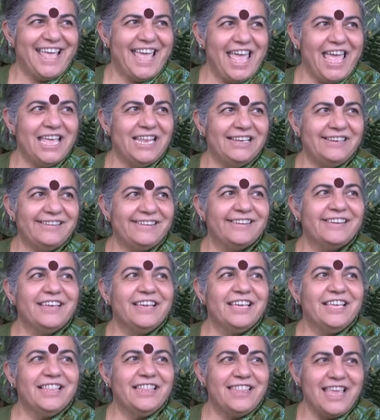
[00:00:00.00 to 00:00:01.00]
And
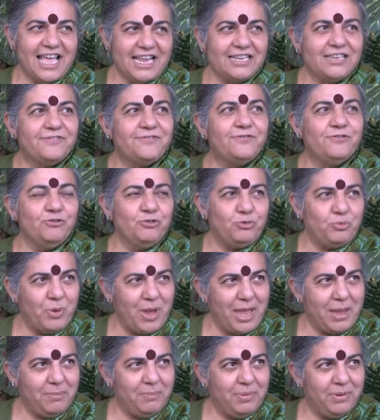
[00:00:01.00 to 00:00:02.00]
that food
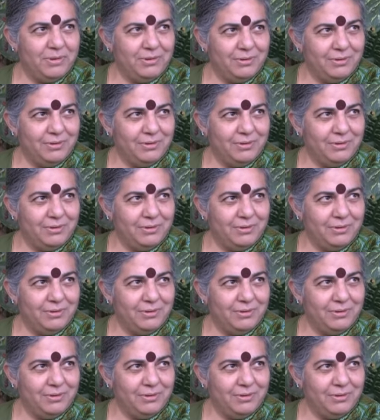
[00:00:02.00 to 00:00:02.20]
web